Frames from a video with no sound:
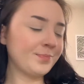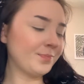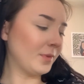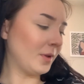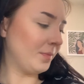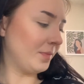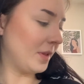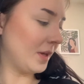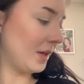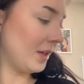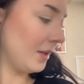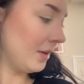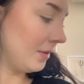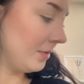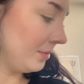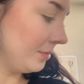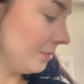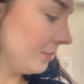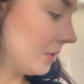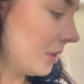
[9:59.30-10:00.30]
I'm
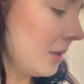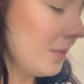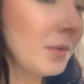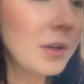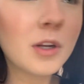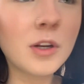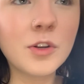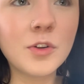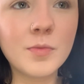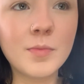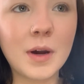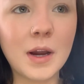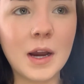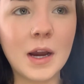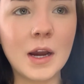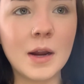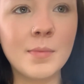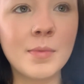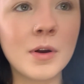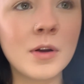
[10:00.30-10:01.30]
thinking I'm gonna do my
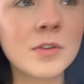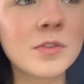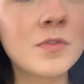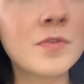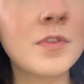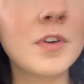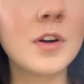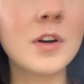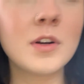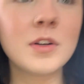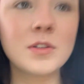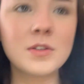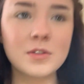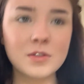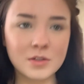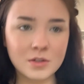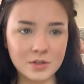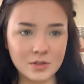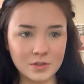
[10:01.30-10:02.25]
eyebrows first.